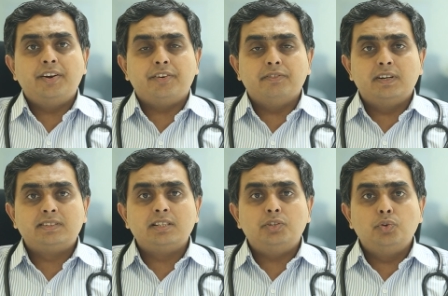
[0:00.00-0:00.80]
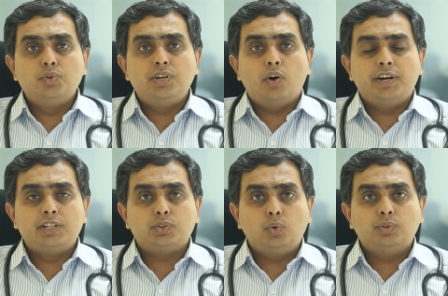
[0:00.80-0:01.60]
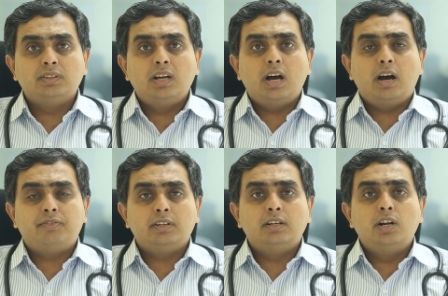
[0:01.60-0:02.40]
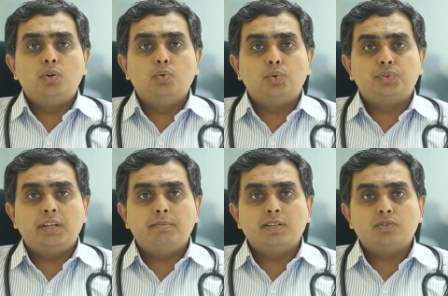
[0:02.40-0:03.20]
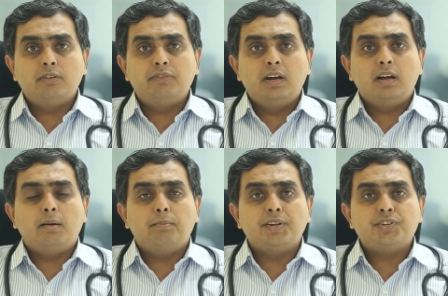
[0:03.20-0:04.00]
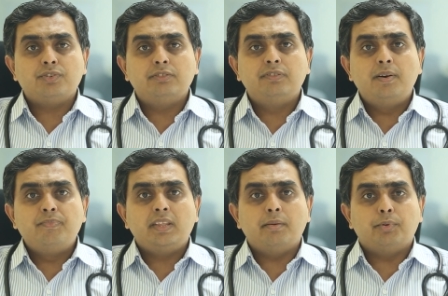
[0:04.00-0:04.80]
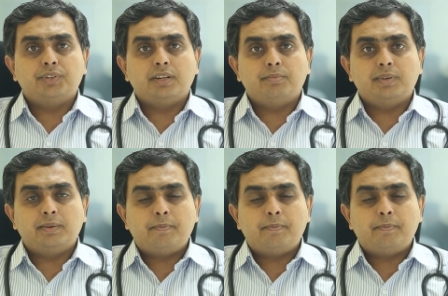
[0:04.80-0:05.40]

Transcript: It reverses usually on its own after two to three months of completion of chemotherapy.